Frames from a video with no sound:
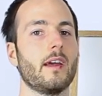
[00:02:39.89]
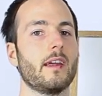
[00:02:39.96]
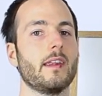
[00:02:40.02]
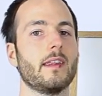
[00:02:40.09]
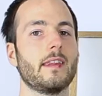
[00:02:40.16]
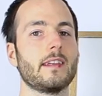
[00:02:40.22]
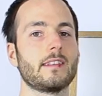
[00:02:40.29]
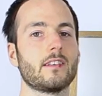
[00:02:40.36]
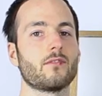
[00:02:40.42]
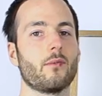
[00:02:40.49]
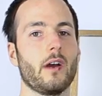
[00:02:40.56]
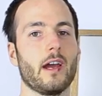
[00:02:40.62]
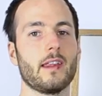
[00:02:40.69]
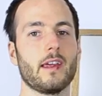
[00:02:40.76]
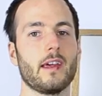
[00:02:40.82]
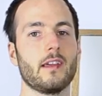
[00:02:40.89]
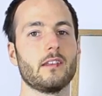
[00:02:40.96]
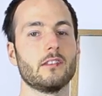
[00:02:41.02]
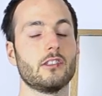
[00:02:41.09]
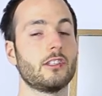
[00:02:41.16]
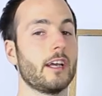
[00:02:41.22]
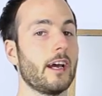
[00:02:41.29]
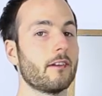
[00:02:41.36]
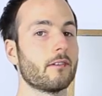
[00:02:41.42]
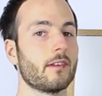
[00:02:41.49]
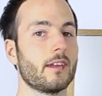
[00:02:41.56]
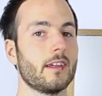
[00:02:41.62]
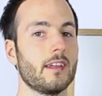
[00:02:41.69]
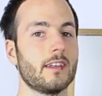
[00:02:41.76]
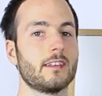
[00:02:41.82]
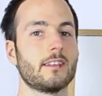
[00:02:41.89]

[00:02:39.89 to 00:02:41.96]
and this is why they generally